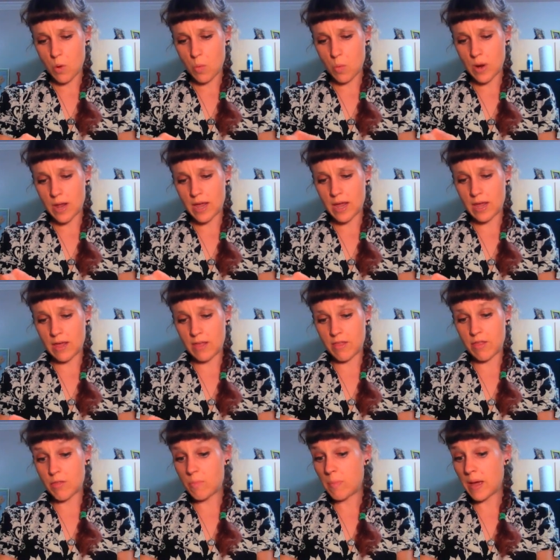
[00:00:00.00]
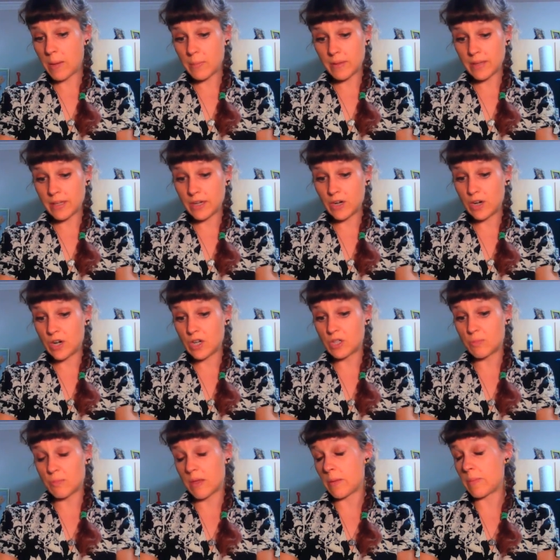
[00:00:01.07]
with pipe cleaners.
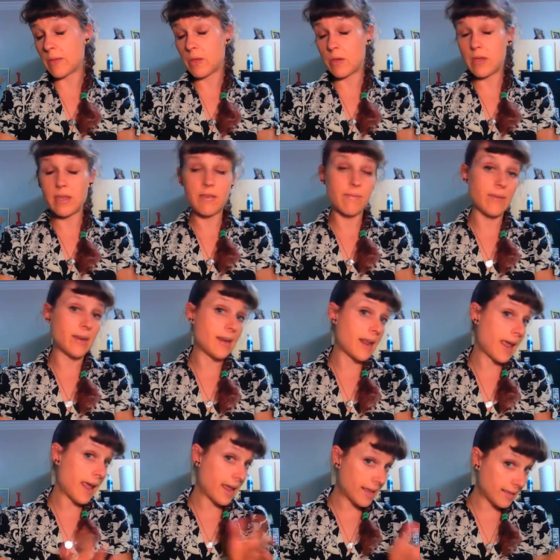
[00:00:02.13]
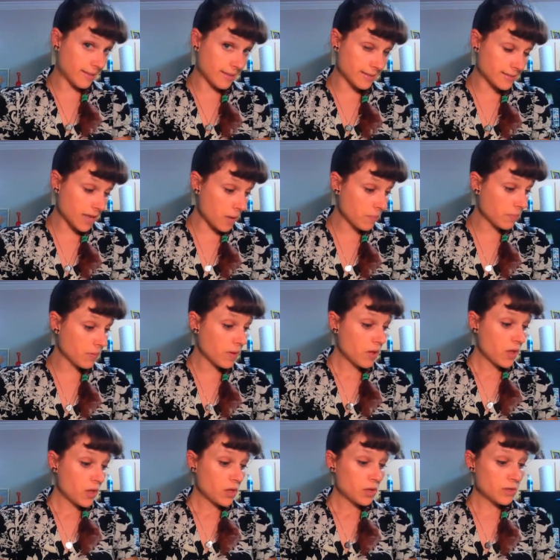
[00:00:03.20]
Maybe even hang this up
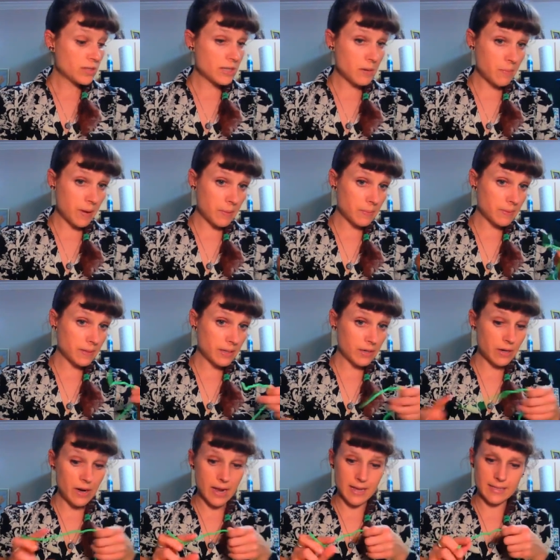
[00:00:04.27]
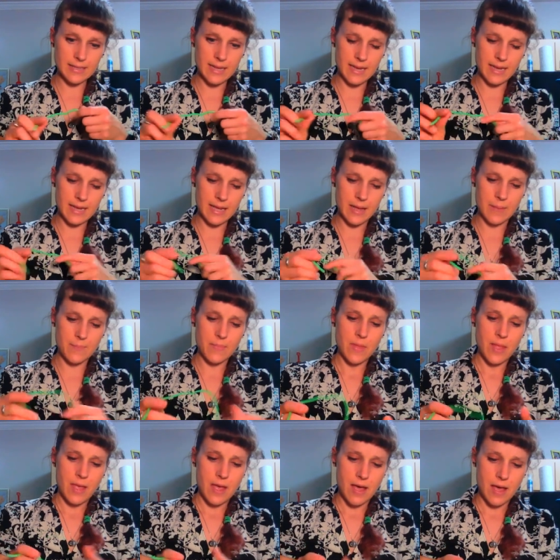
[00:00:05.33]
using a pipe cleaner as like a
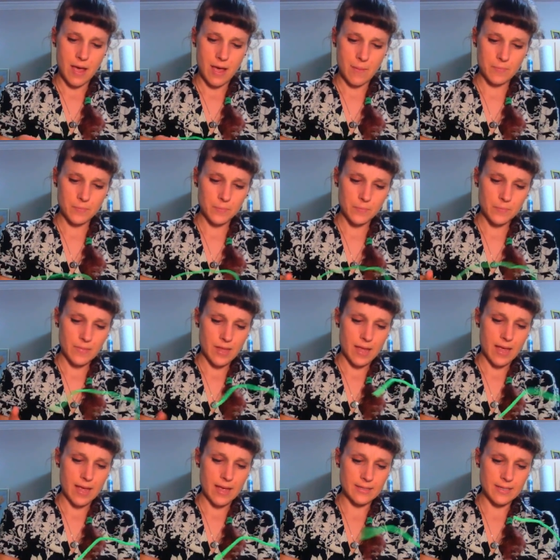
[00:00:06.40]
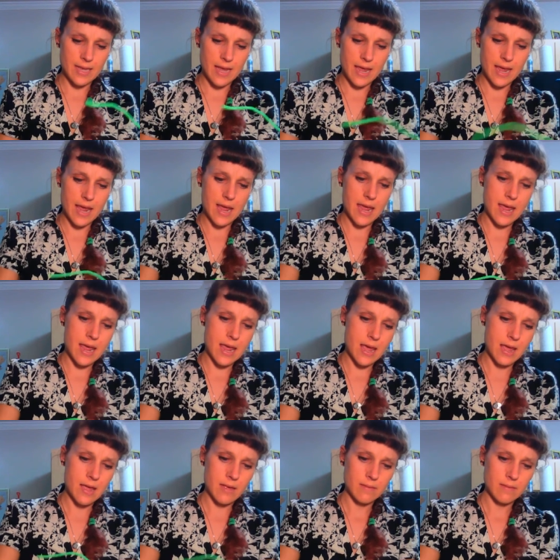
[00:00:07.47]
um, as a